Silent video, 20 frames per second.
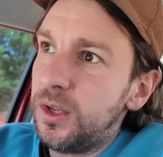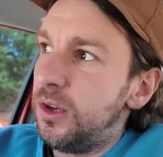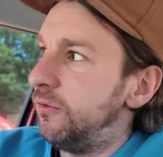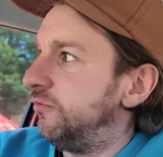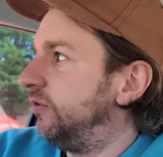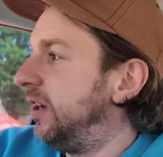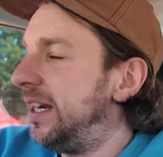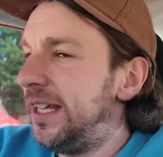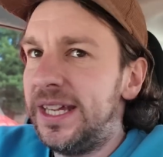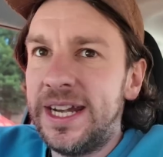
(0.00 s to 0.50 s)

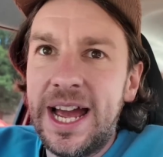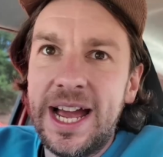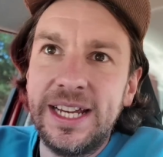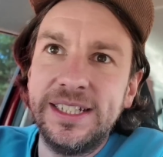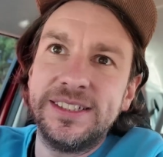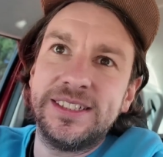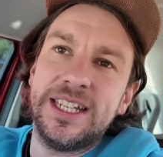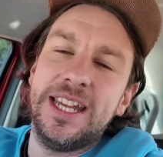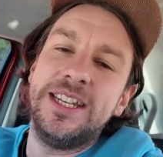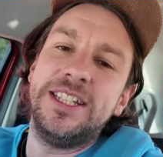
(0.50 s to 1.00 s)
Really
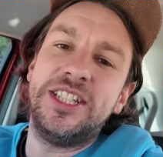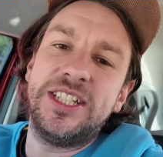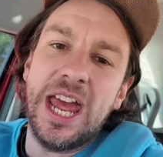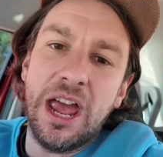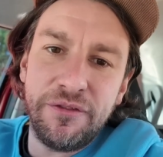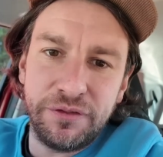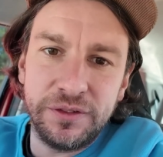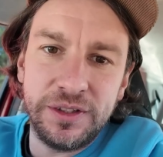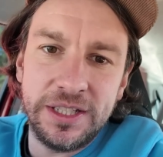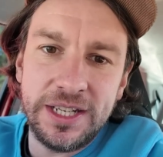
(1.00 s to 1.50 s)
nice, and
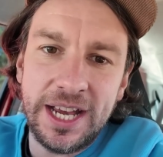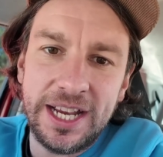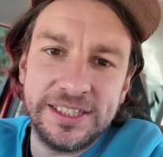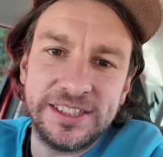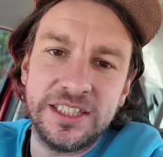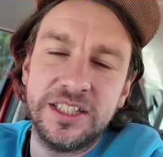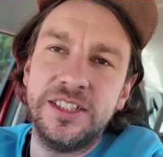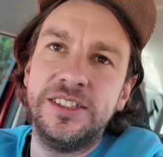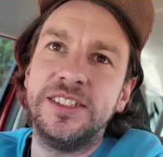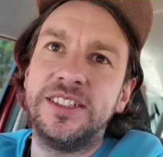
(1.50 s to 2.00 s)
definitely
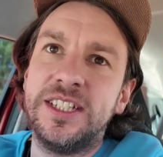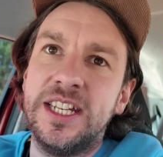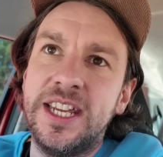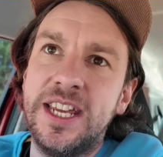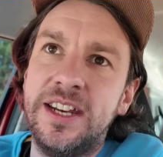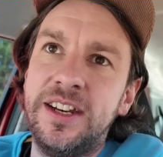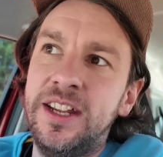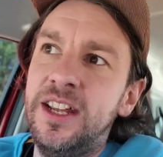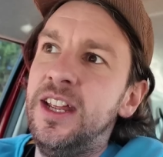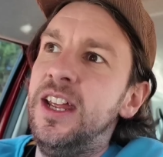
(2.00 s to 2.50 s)
nicer than
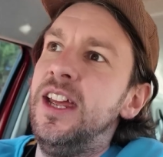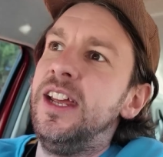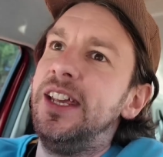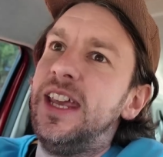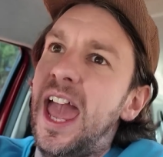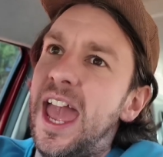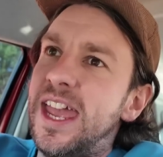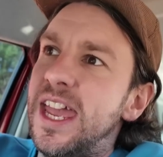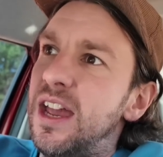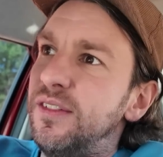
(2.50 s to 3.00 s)
seeing
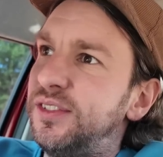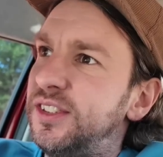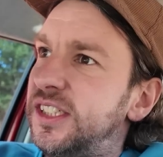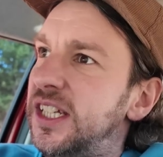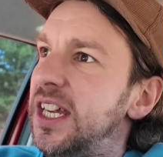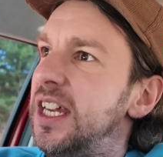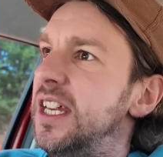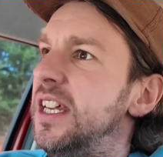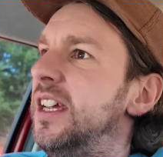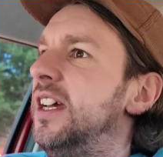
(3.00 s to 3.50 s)

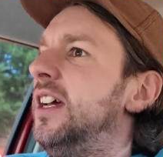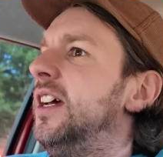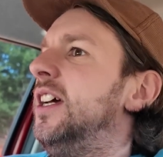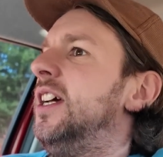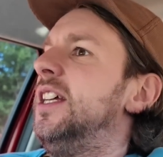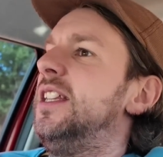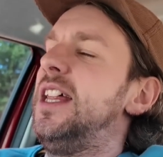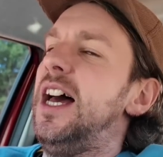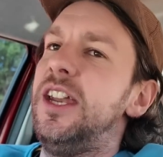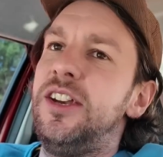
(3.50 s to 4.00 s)
KFC,
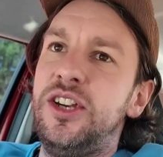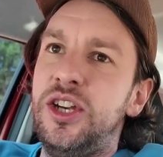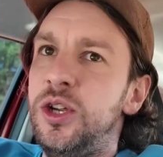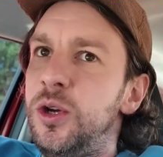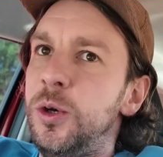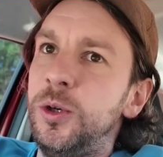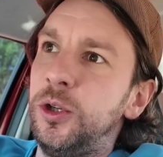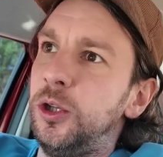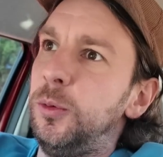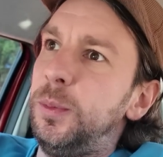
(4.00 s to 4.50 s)
that
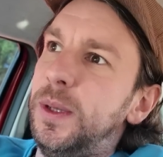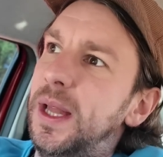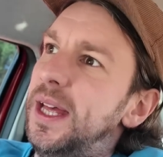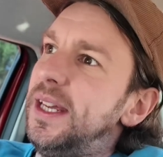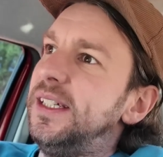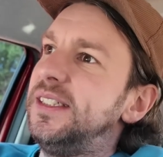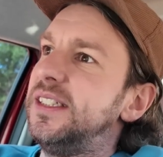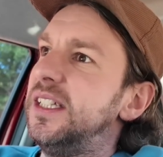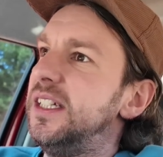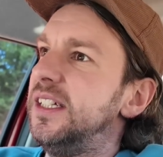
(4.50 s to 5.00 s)
noodle
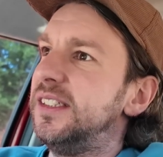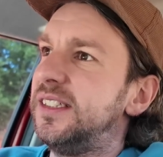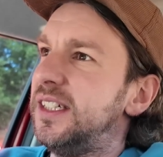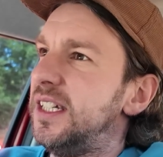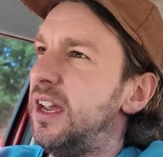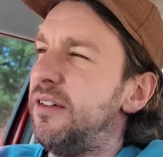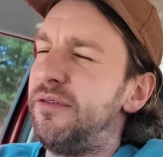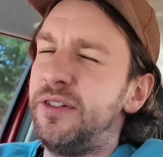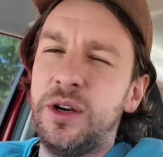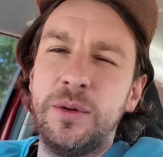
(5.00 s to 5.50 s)
place that you
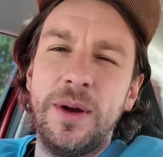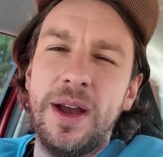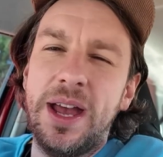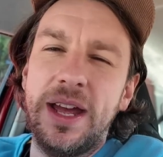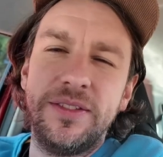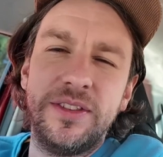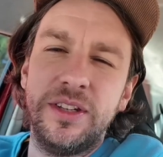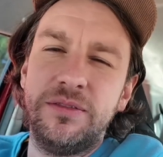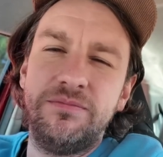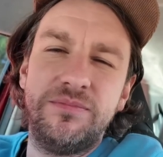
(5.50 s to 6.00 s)
see everywhere.
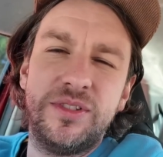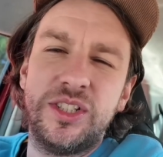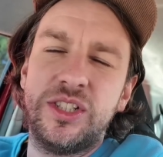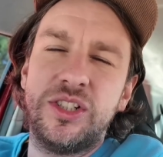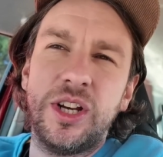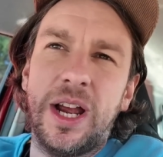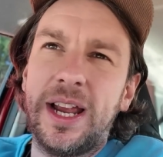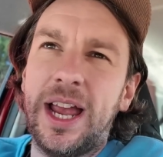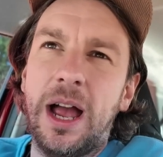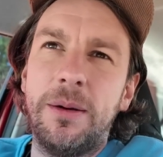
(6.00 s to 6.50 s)
I
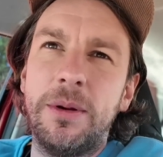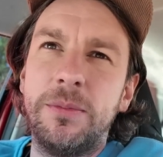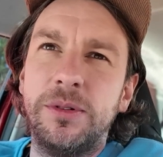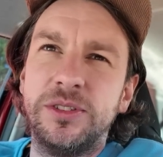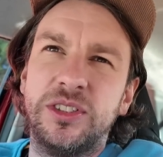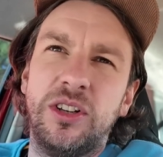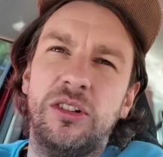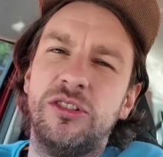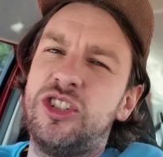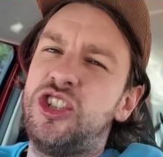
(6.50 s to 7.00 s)
can't remember what
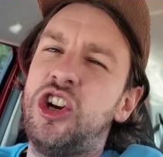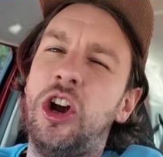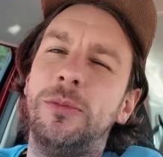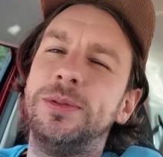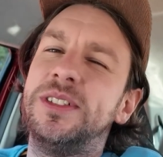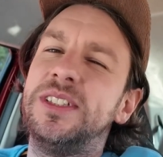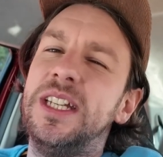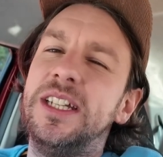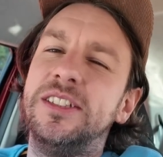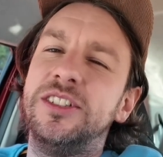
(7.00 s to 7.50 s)
it's called,
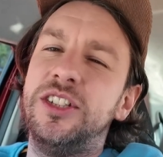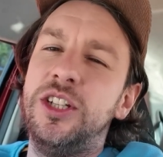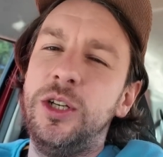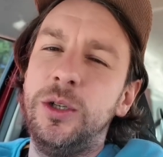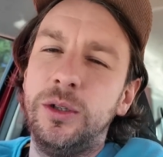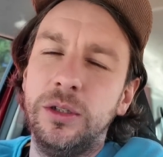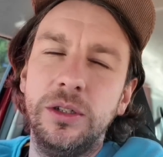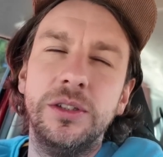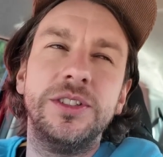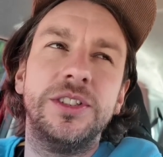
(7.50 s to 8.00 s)
Chopsticks
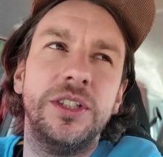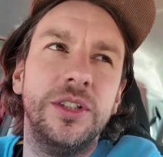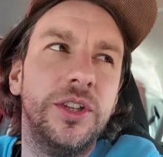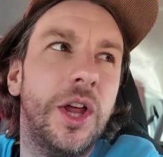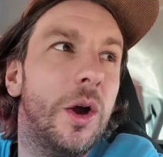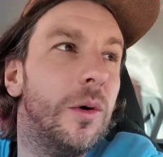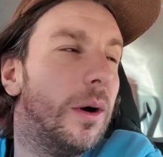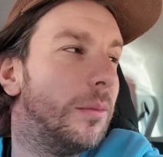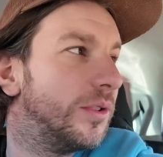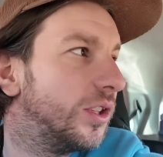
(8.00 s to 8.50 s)
Noodles, you'll
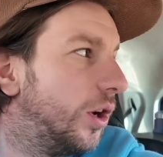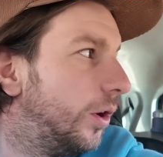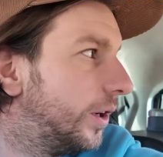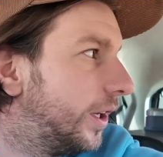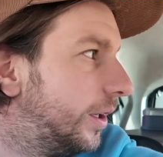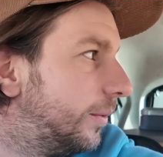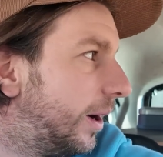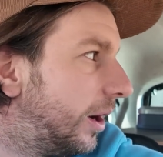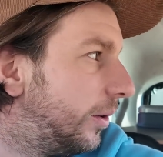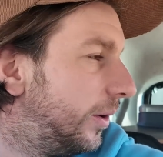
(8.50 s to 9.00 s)
know what I'm
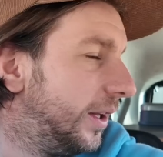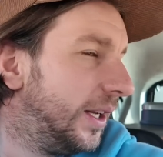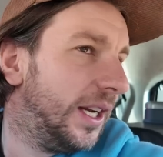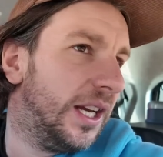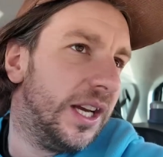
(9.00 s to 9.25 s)
talking about.